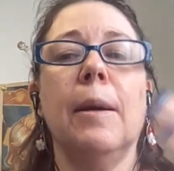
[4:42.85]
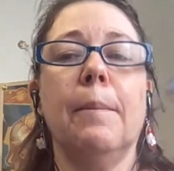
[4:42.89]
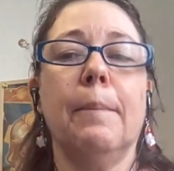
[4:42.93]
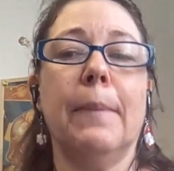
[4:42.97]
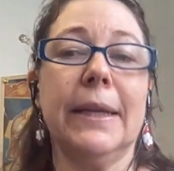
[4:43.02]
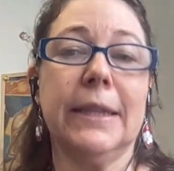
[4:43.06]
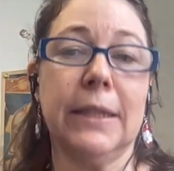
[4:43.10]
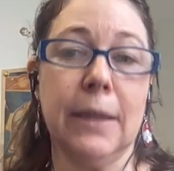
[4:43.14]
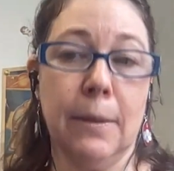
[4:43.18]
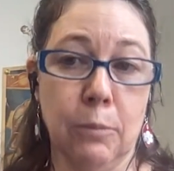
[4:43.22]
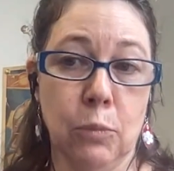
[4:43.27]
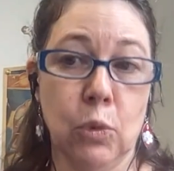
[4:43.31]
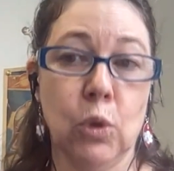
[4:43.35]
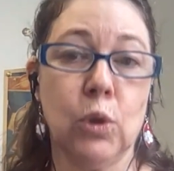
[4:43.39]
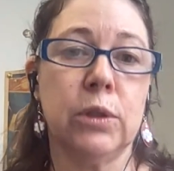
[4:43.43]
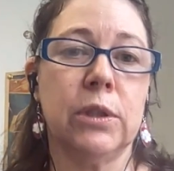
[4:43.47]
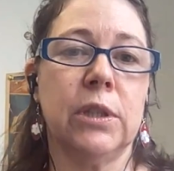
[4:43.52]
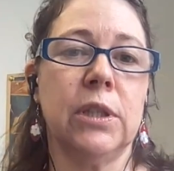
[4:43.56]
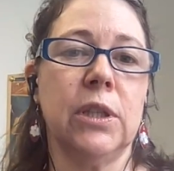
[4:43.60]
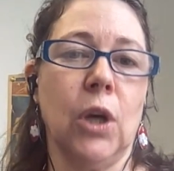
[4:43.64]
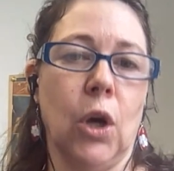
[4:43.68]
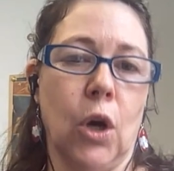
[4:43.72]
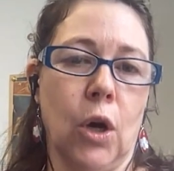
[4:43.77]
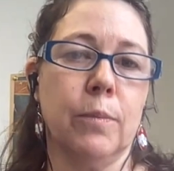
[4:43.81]
but a
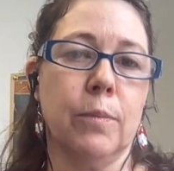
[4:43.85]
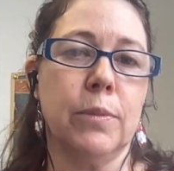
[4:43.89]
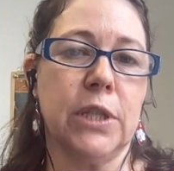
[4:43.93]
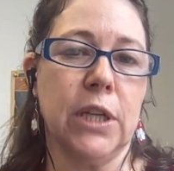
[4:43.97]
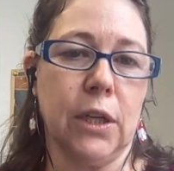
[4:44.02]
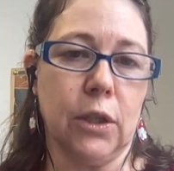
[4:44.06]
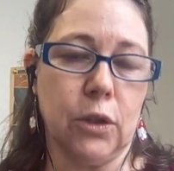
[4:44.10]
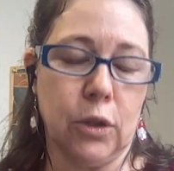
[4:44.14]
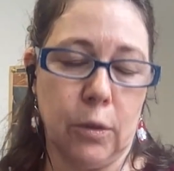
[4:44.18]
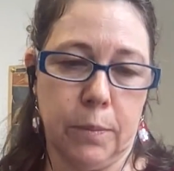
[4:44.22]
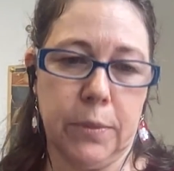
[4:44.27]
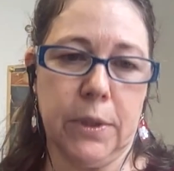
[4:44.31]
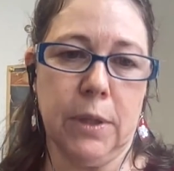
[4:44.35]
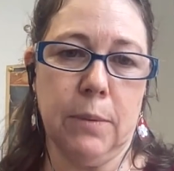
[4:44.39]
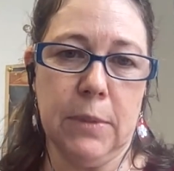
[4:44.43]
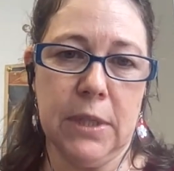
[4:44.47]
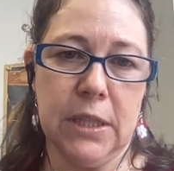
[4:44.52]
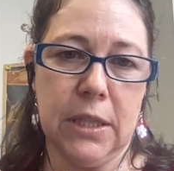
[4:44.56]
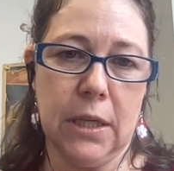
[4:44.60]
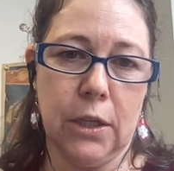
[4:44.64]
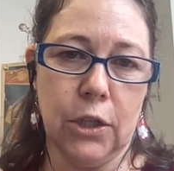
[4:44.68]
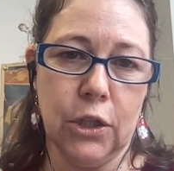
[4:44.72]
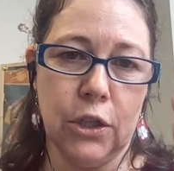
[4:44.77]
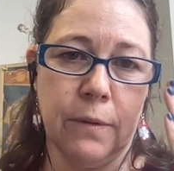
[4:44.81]
multi-object
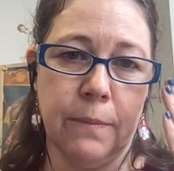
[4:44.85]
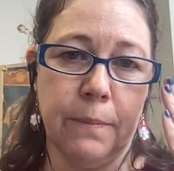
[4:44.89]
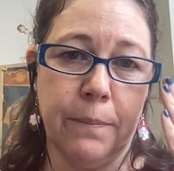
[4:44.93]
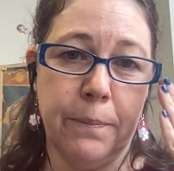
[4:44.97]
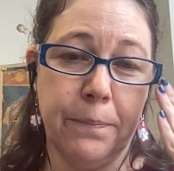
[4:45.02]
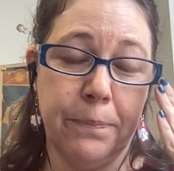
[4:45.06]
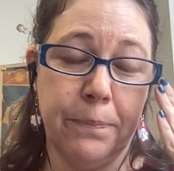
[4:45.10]
optimization.